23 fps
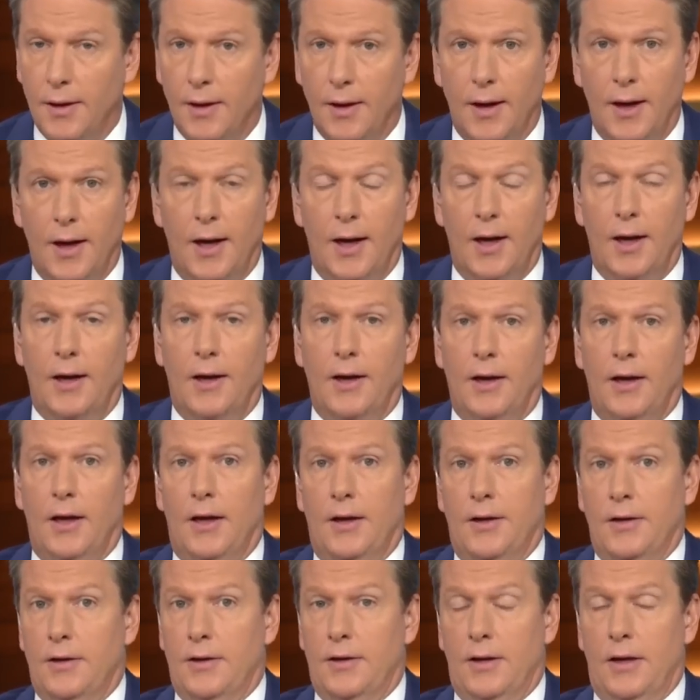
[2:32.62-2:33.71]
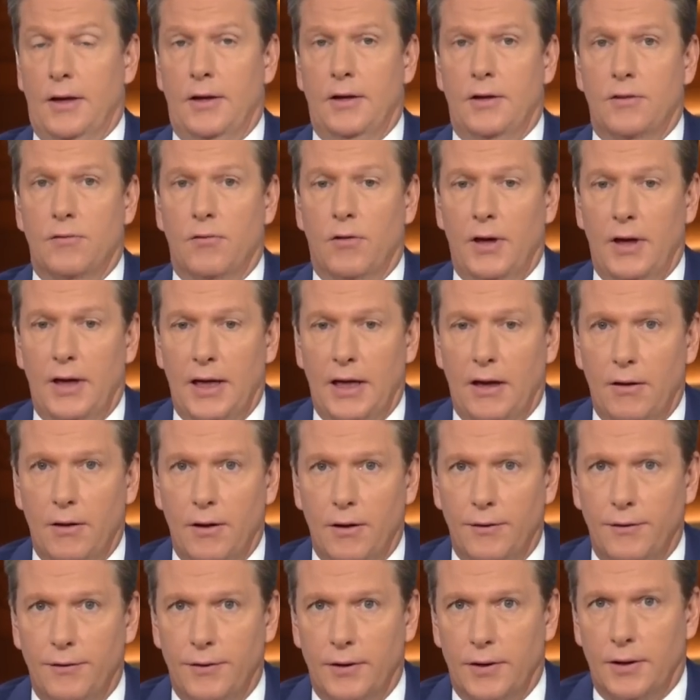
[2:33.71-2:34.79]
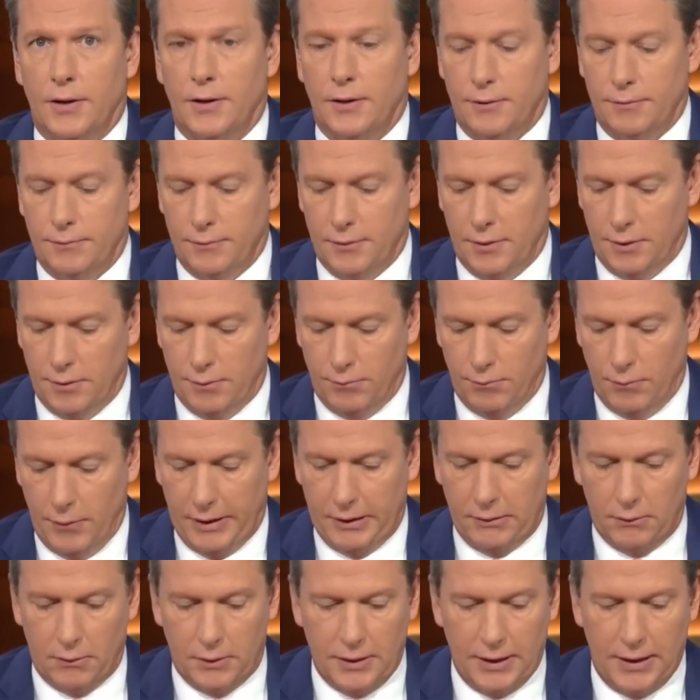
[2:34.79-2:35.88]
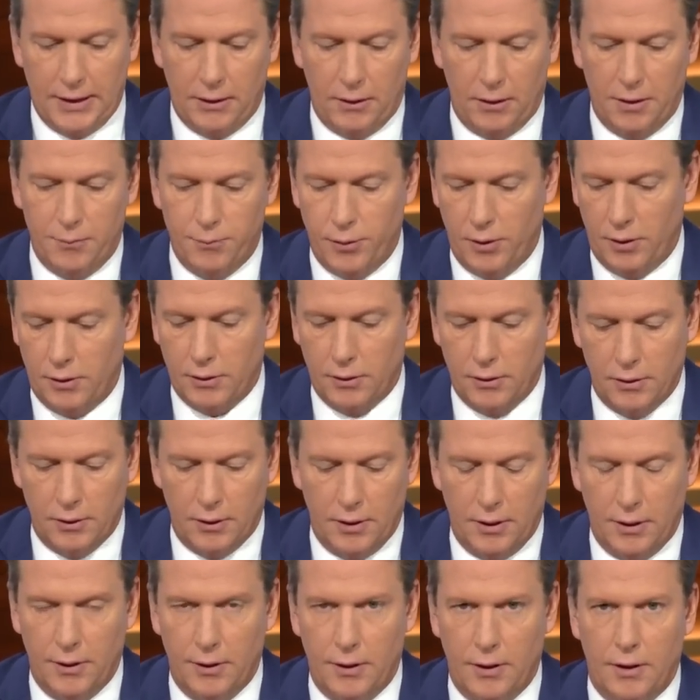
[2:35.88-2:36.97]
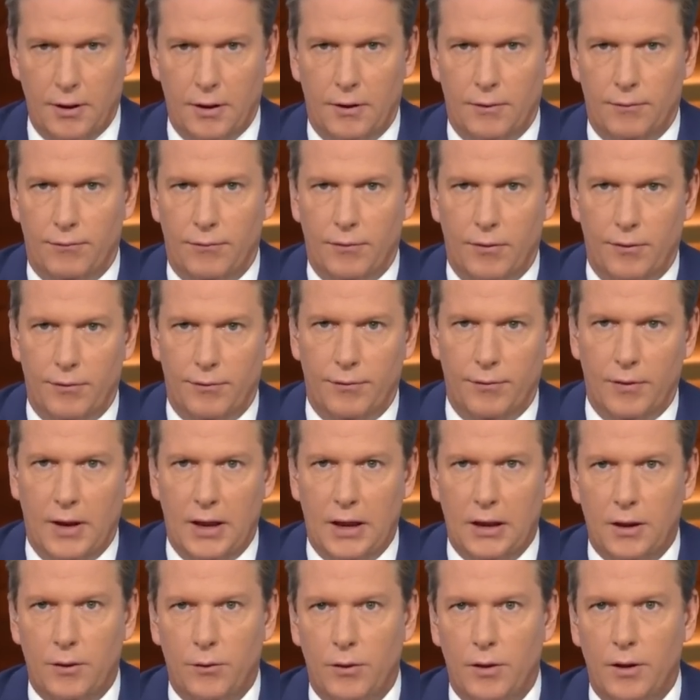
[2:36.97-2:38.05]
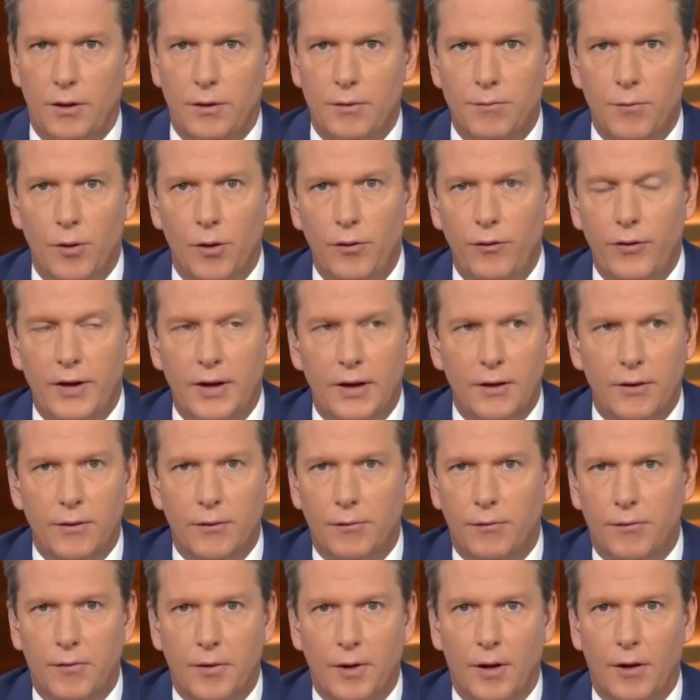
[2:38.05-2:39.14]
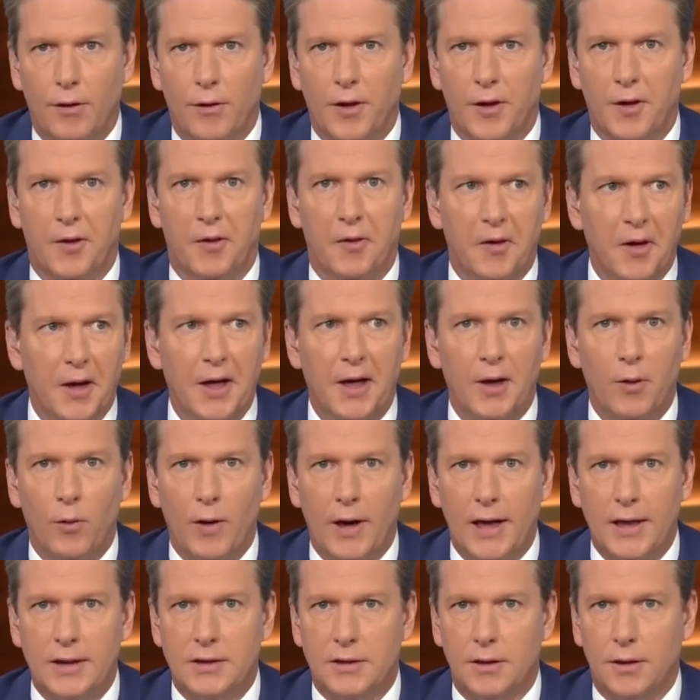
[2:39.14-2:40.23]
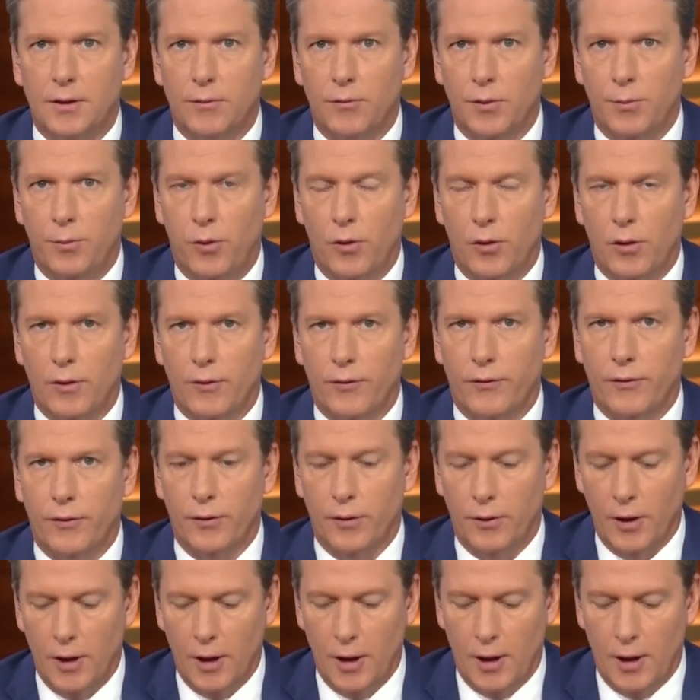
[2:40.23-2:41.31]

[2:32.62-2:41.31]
Uh, yeah, it is right out of uh, uh Michael Connelly Booker, a, uh, Hollywood movie. You know, a guy whacks a uh, reporter for